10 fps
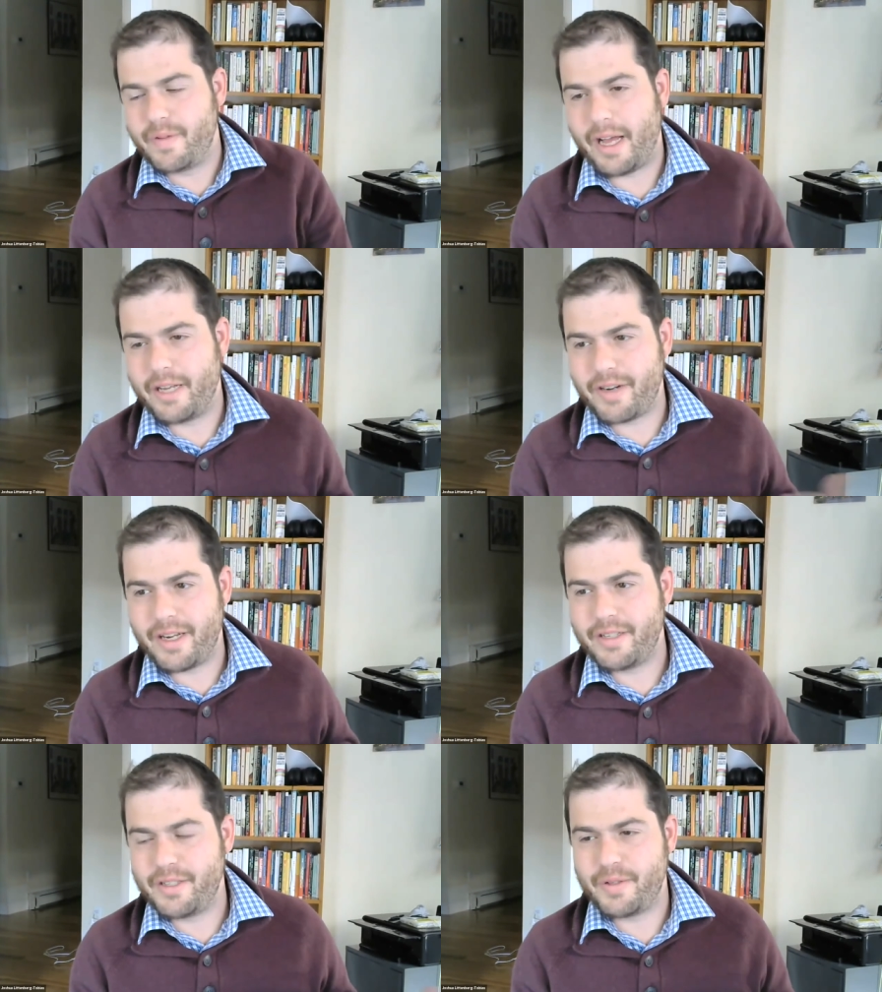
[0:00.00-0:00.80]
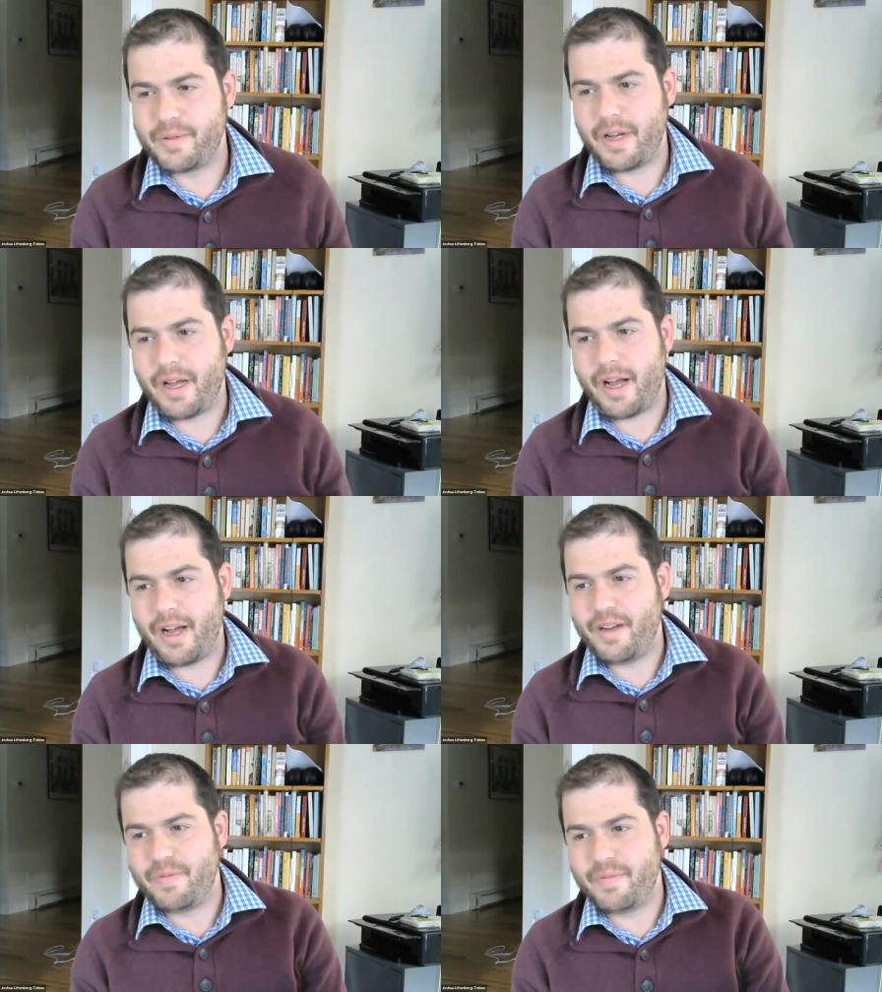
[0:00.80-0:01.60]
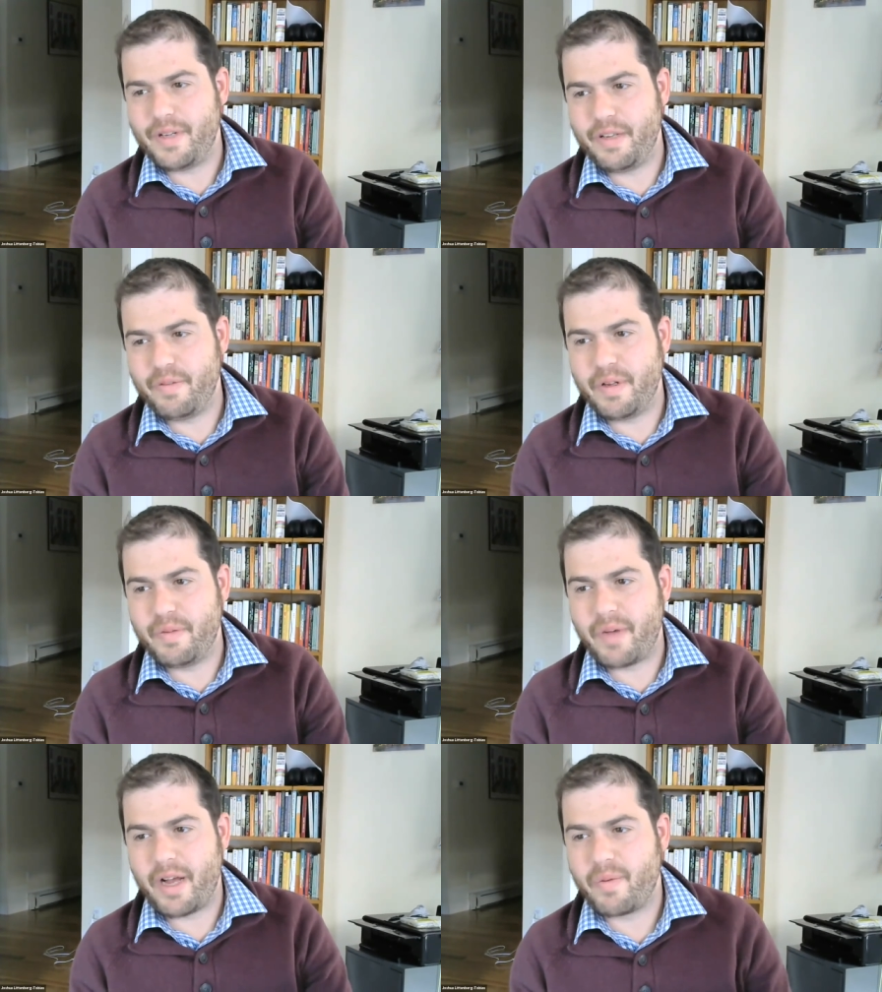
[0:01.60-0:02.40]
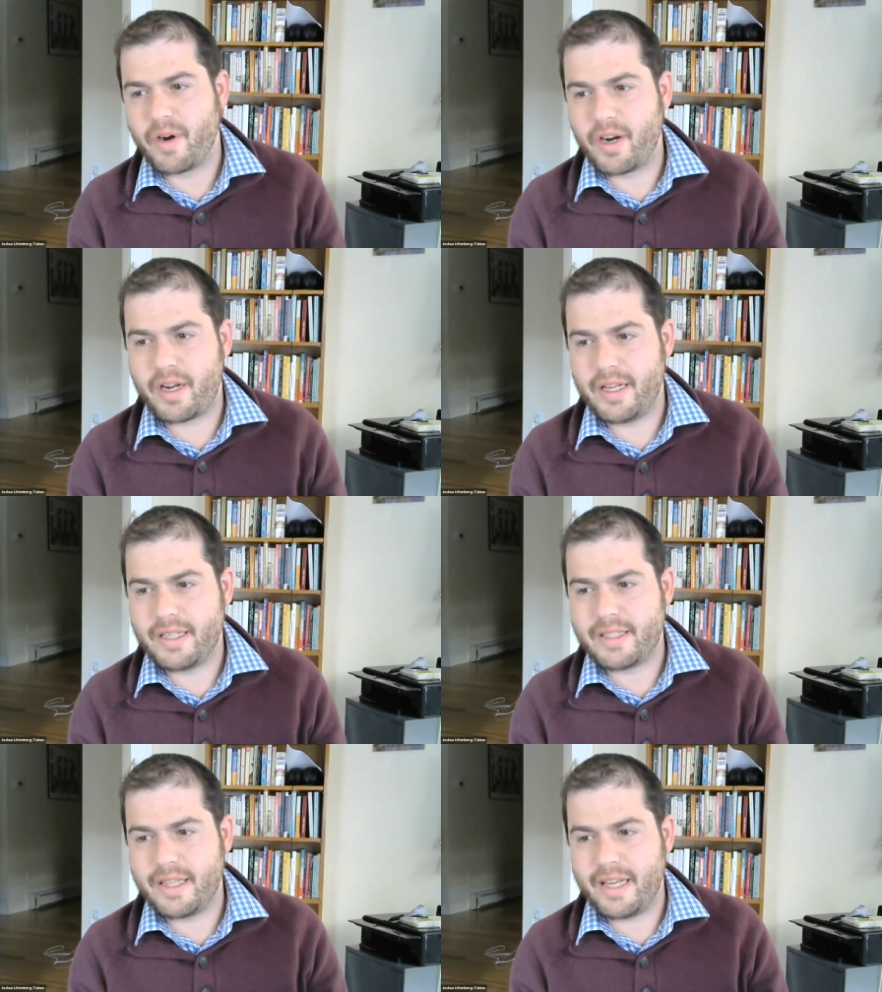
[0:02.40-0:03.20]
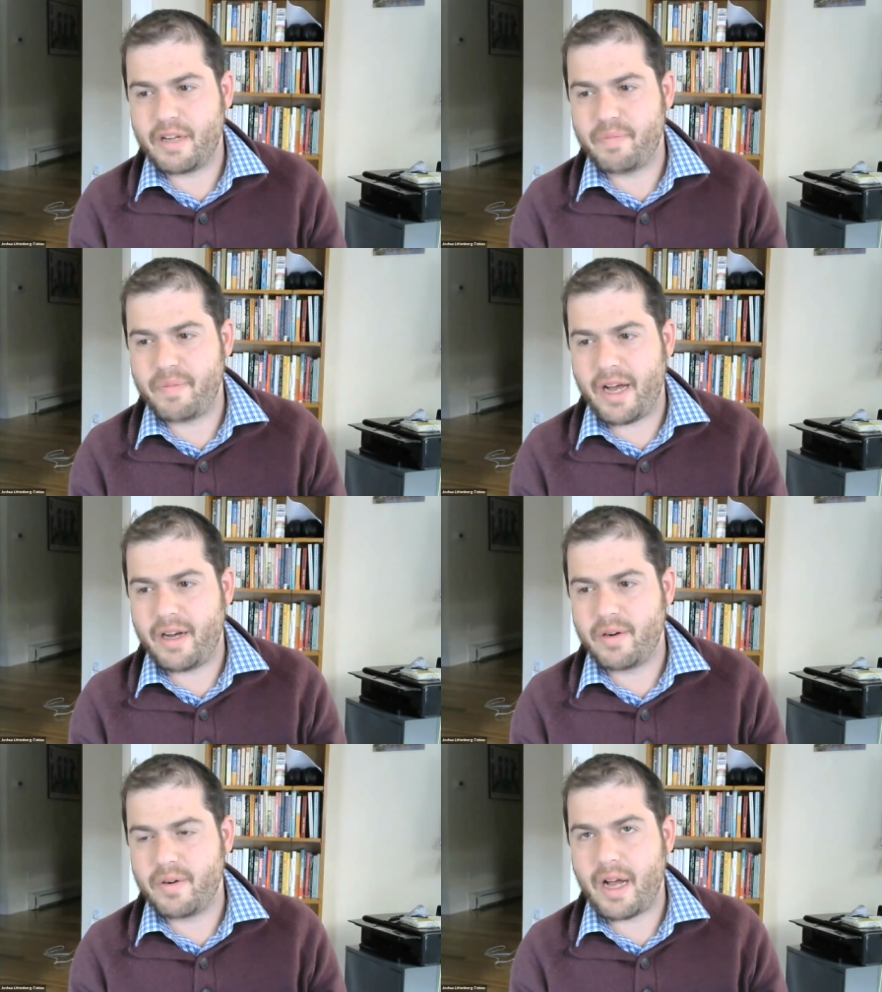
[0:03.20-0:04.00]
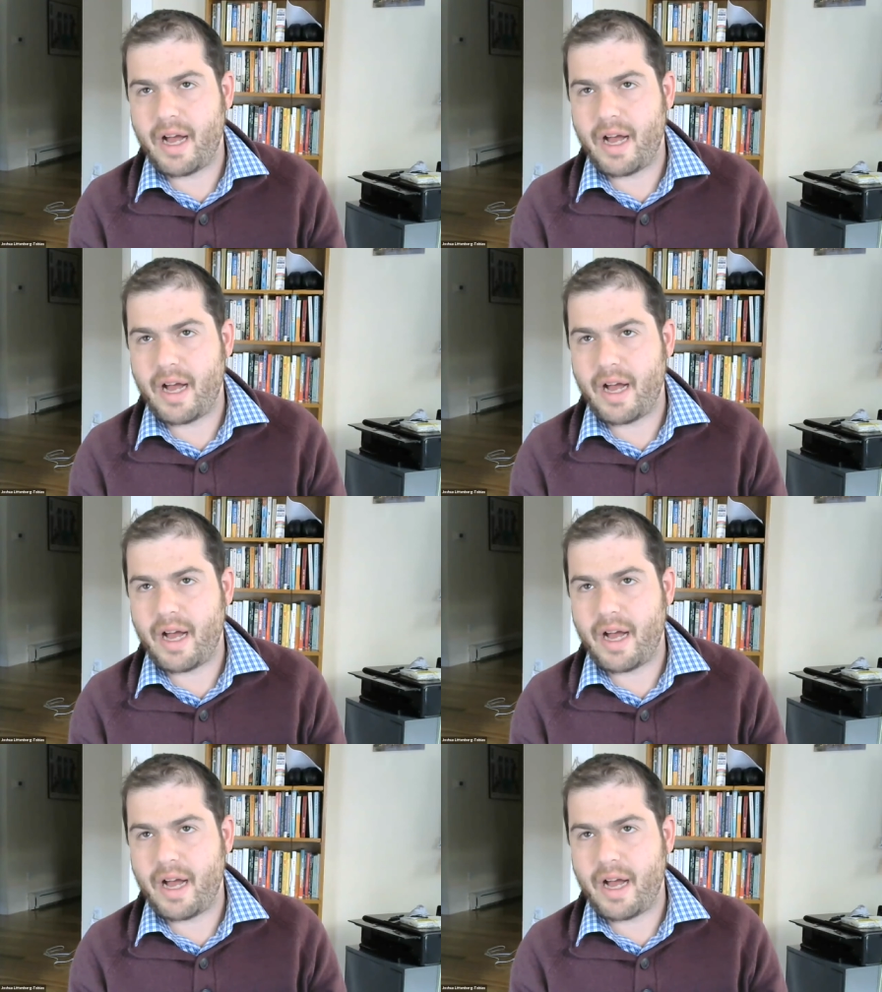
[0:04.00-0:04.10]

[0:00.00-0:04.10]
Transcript: I try to do um, in in my work is think about